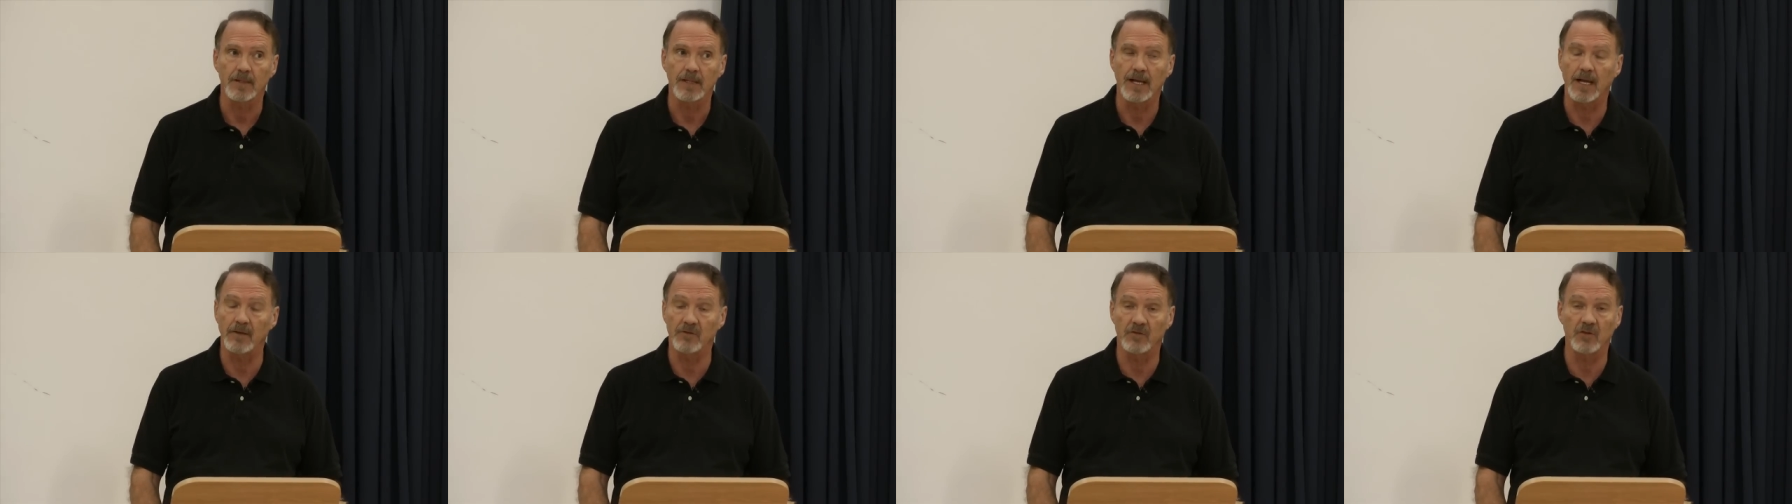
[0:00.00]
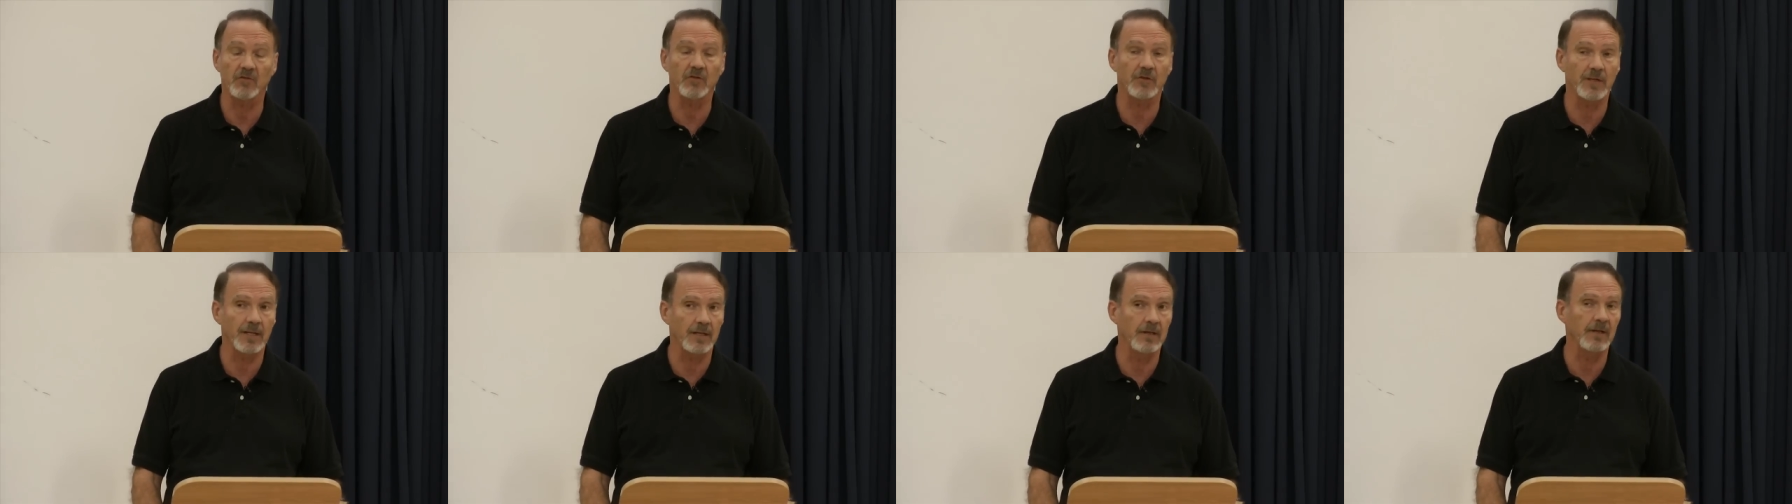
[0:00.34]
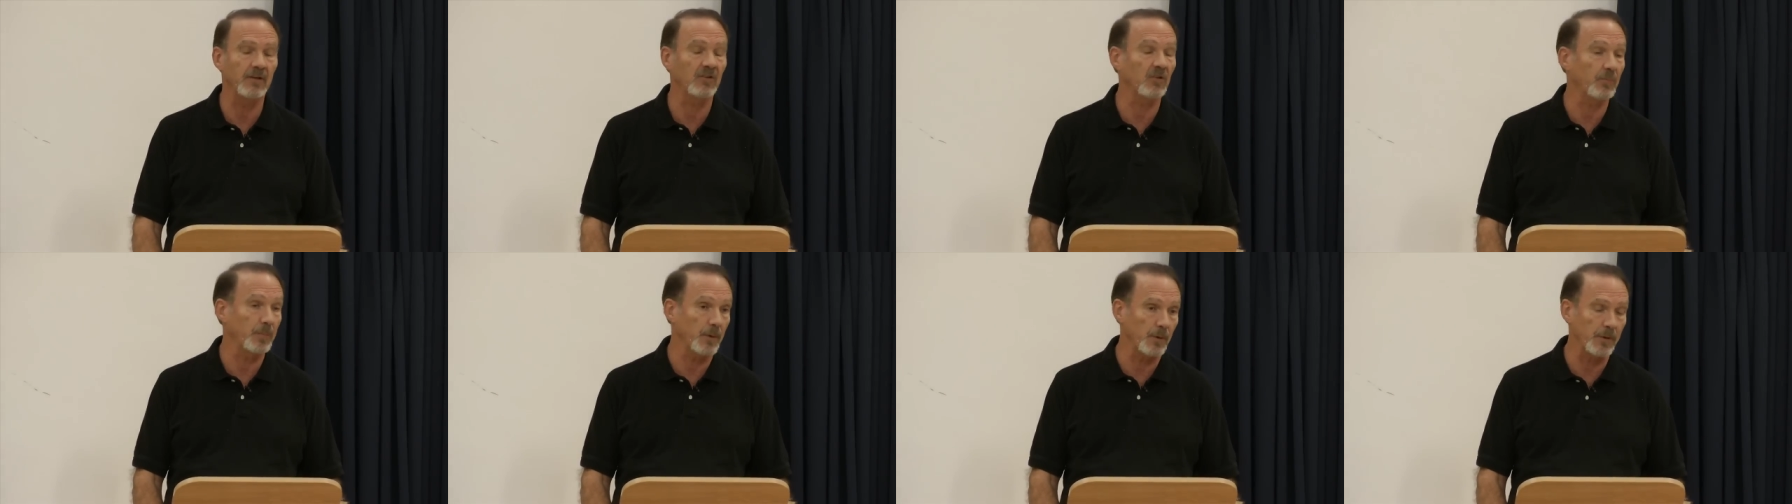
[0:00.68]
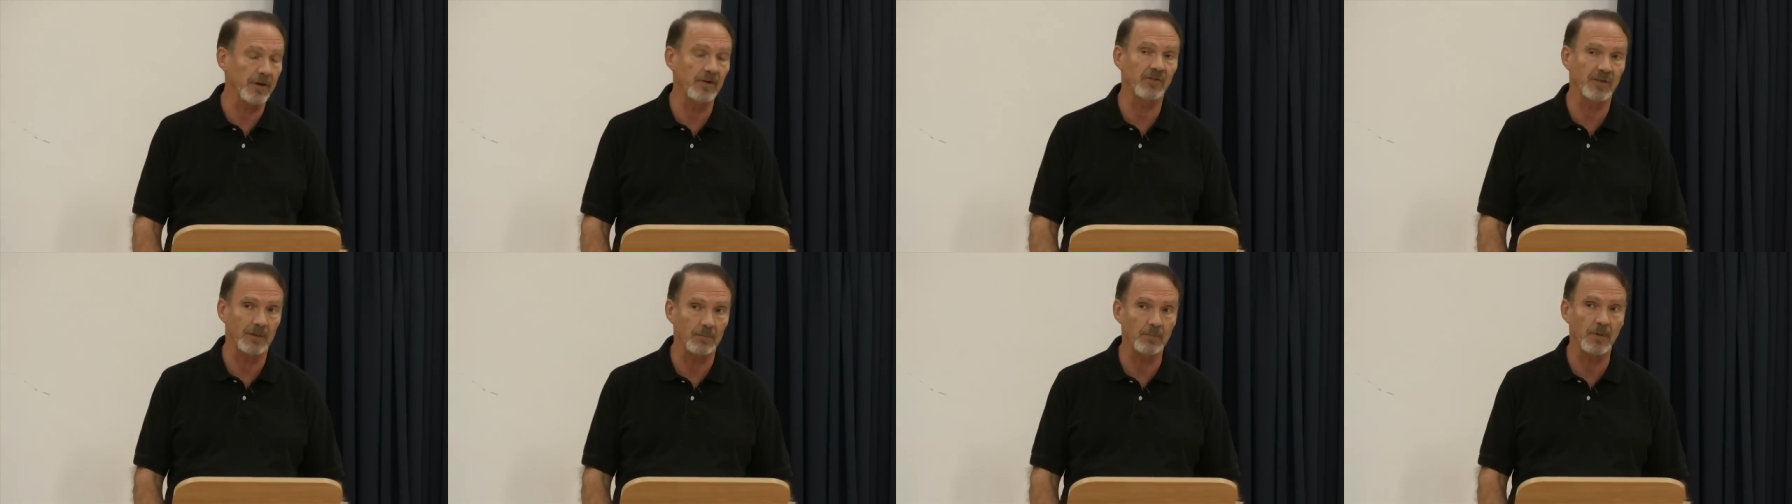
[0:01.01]
I just didn't
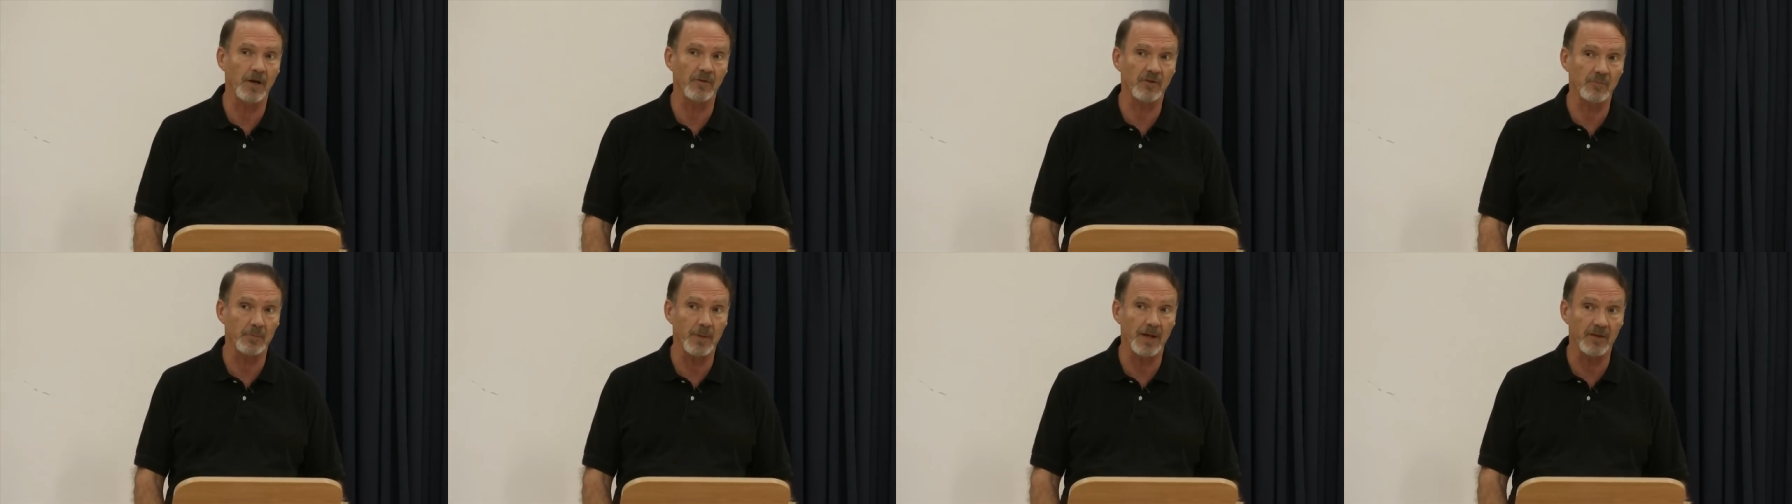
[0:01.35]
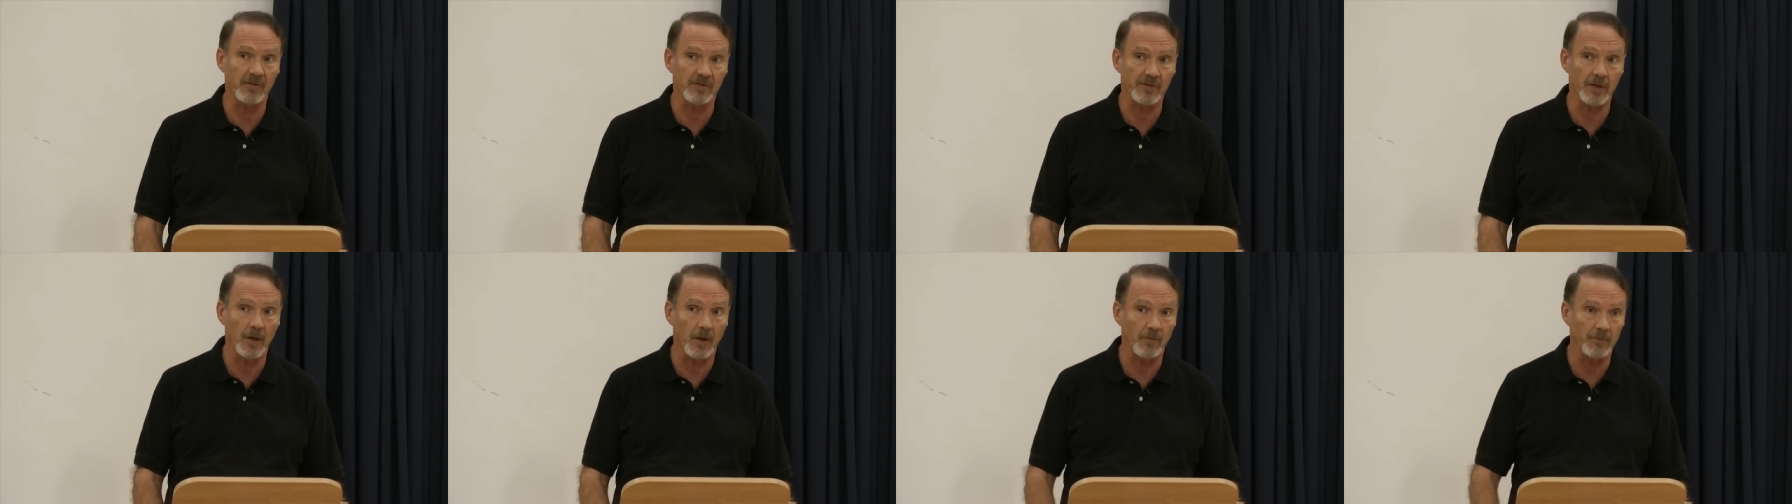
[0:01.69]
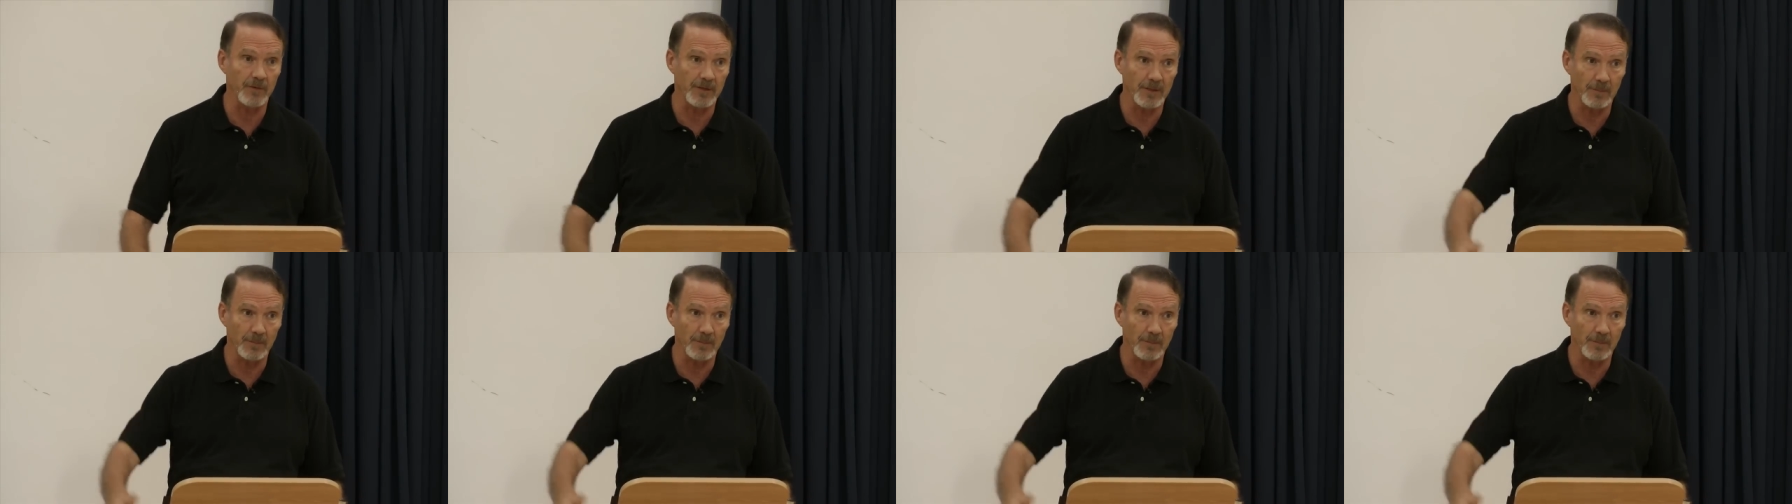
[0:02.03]
experience it much myself.